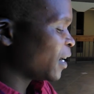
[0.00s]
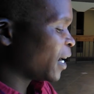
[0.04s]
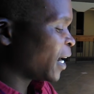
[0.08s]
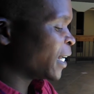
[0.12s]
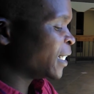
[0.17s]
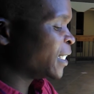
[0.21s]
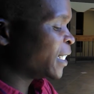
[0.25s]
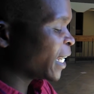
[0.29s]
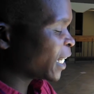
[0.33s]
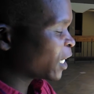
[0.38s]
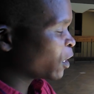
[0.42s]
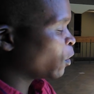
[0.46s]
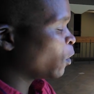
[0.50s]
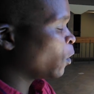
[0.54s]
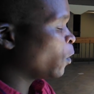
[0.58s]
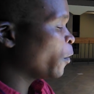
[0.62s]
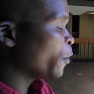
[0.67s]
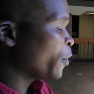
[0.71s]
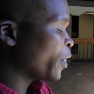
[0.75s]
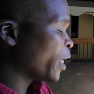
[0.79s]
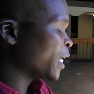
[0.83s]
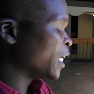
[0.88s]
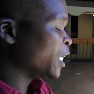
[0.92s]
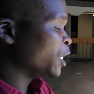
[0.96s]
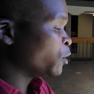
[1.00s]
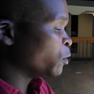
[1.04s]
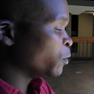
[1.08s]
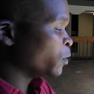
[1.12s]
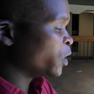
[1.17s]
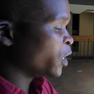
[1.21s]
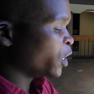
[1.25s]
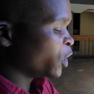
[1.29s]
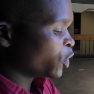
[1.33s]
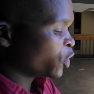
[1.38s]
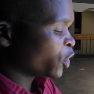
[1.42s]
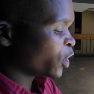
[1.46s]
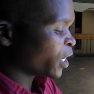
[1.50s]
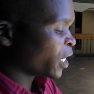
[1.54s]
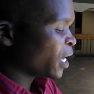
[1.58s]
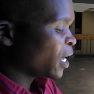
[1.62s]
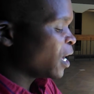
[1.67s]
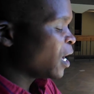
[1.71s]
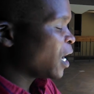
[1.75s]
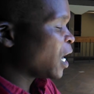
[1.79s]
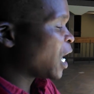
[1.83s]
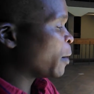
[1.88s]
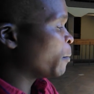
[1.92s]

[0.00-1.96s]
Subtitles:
I take all that into teaching.